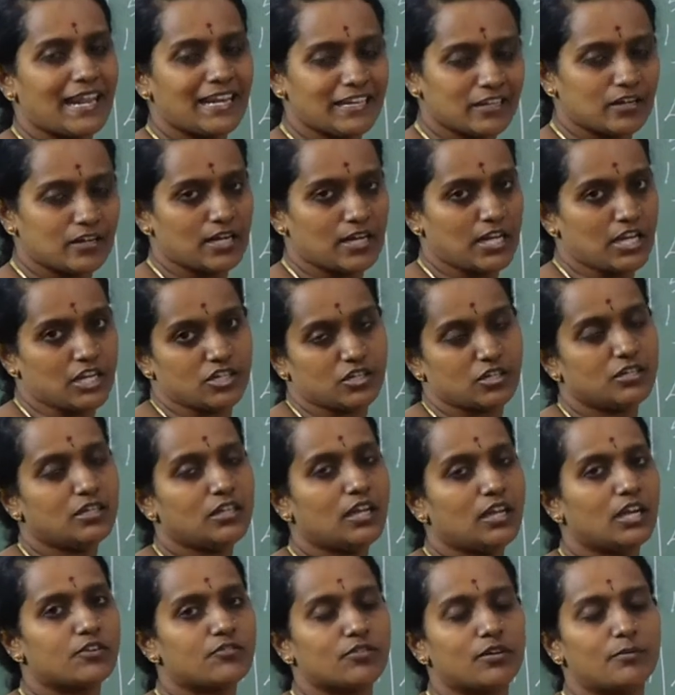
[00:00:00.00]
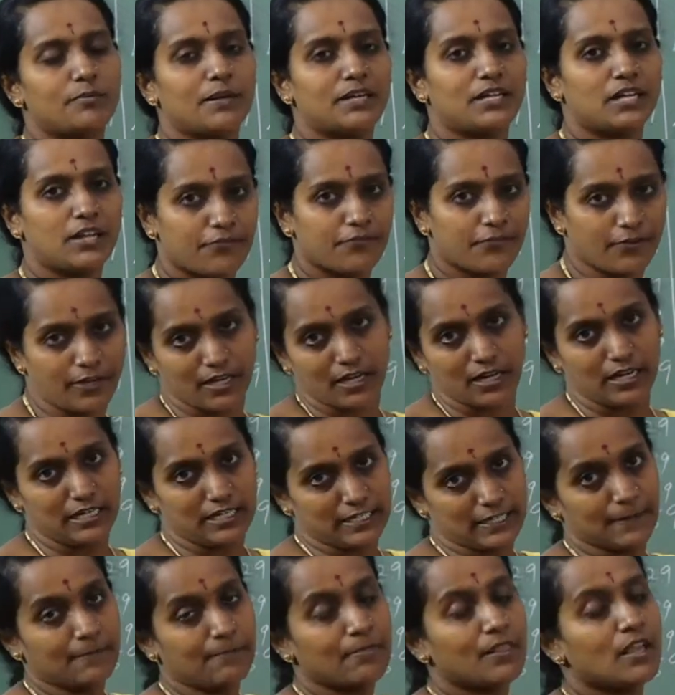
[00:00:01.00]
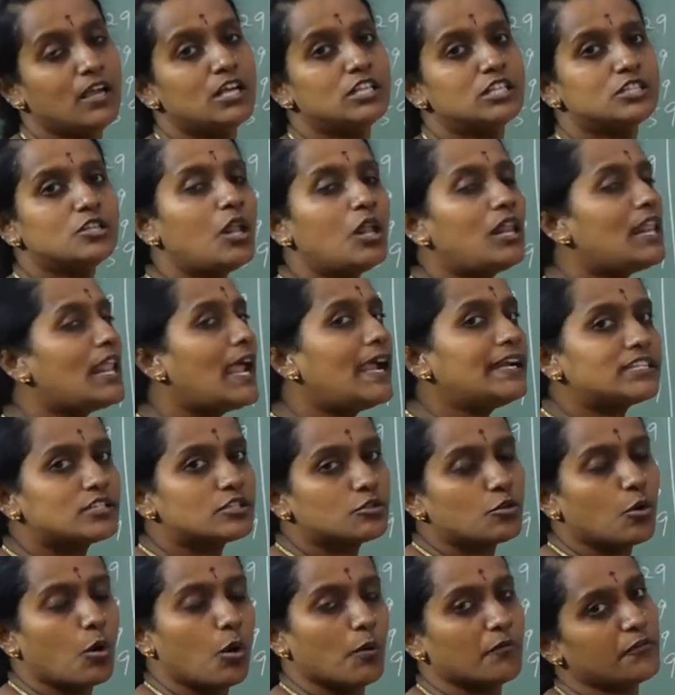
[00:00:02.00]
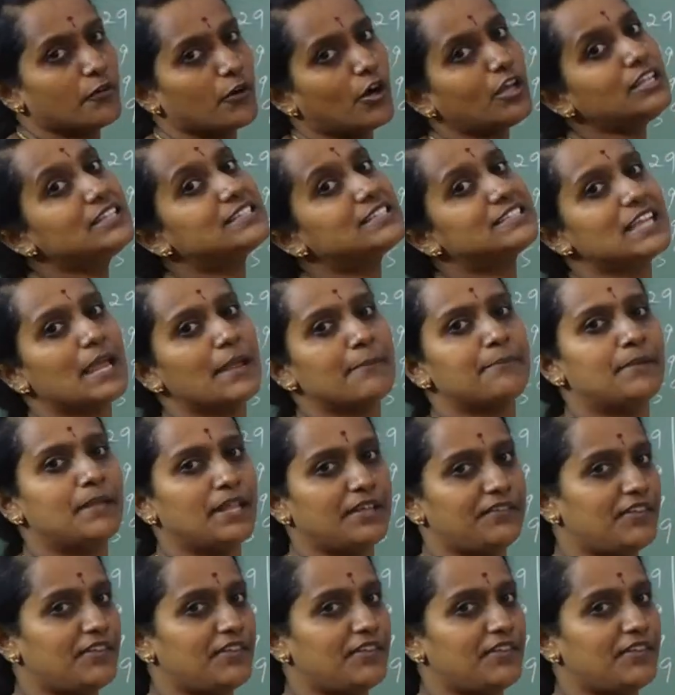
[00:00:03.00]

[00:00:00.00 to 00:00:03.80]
calculation, it will be difficult. So let's go for step